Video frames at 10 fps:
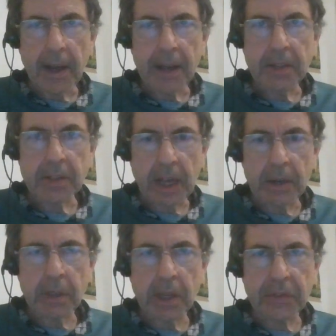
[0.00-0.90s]
and it
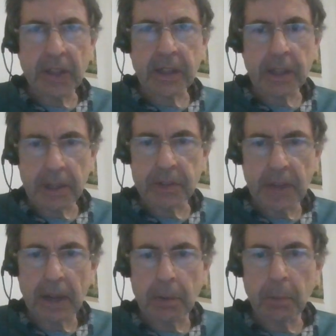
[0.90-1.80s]
sounded
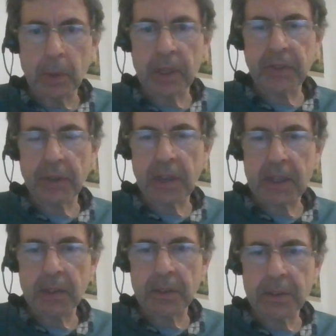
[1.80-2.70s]
more or less
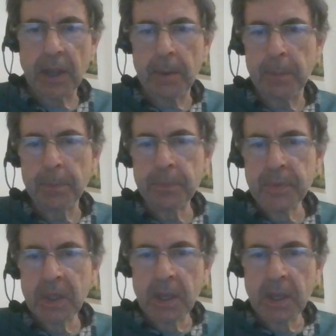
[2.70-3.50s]
exactly the same.